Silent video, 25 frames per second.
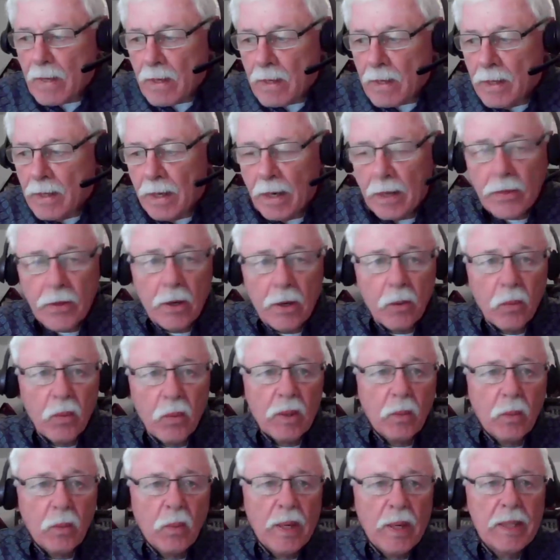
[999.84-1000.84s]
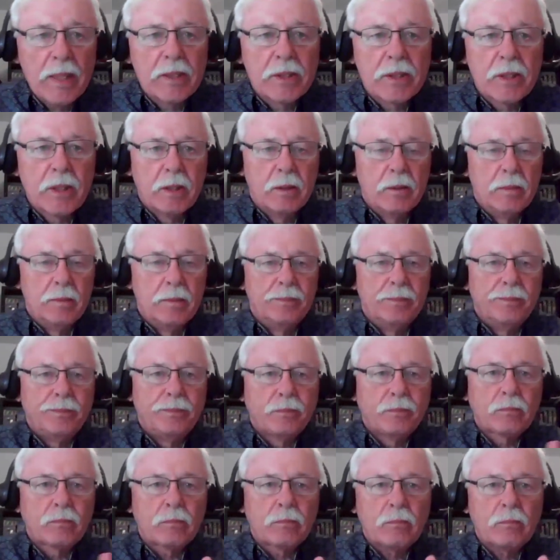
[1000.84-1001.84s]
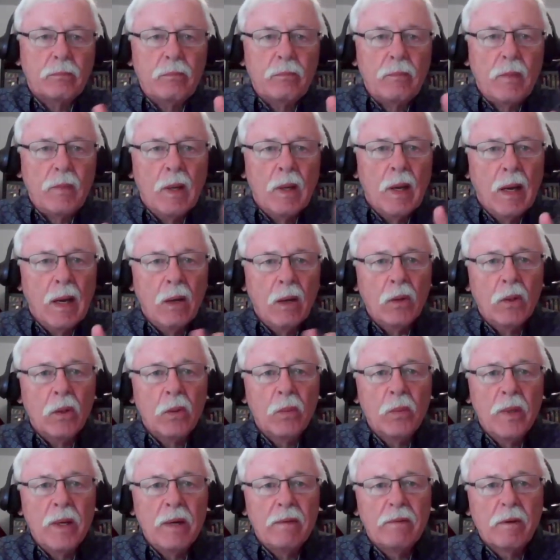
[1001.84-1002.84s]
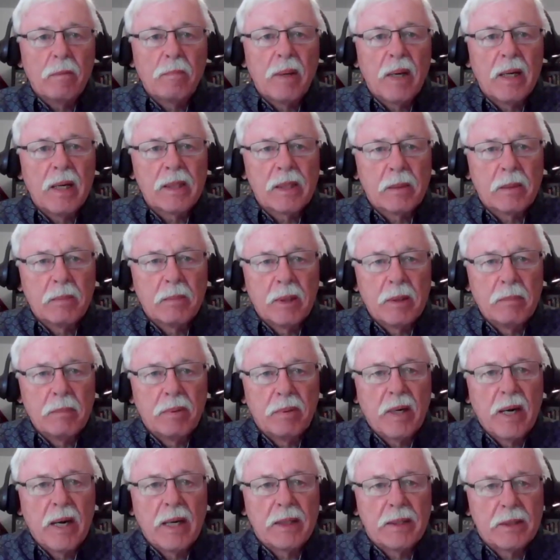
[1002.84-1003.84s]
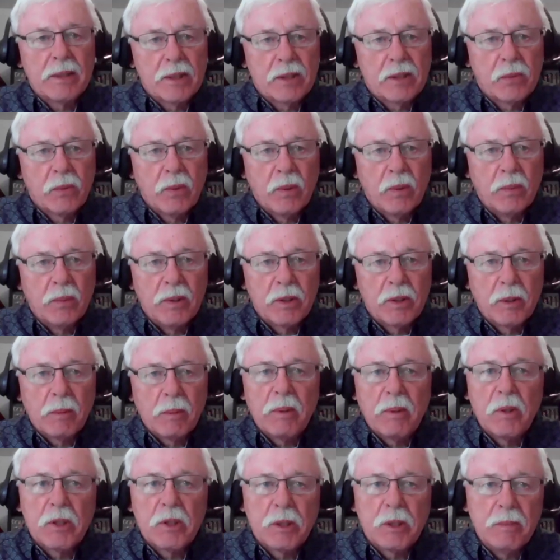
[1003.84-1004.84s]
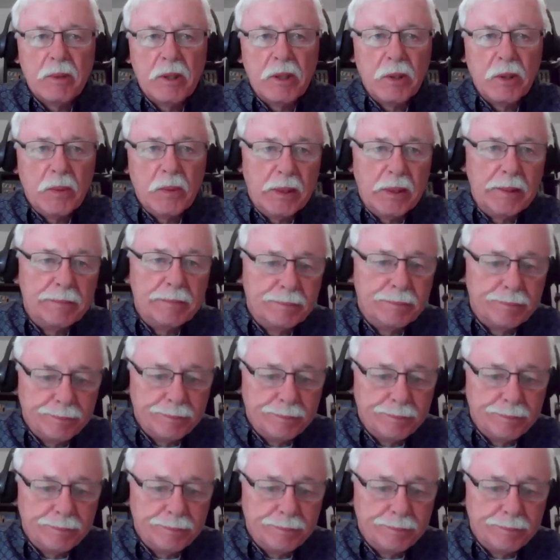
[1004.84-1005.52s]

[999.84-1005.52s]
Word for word: And I thought, what a waste. How can we ever possibly practice what we're supposed to be doing?